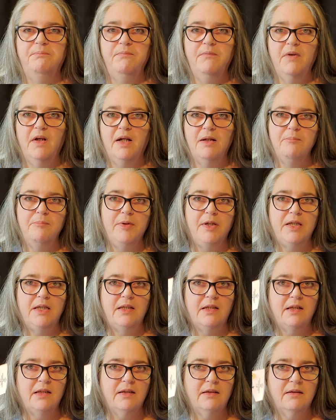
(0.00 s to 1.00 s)
not a big
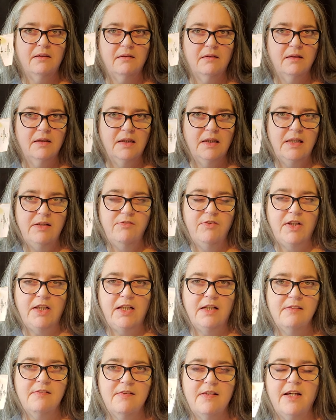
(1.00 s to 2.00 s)
deal leaving
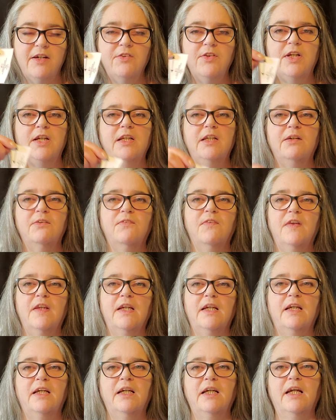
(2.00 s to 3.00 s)
this out, I don't
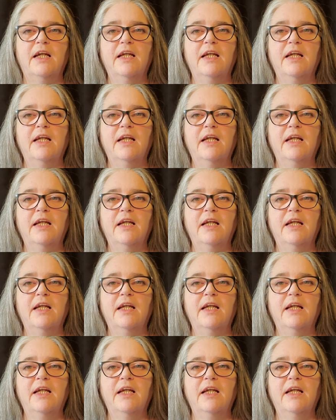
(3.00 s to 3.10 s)
think.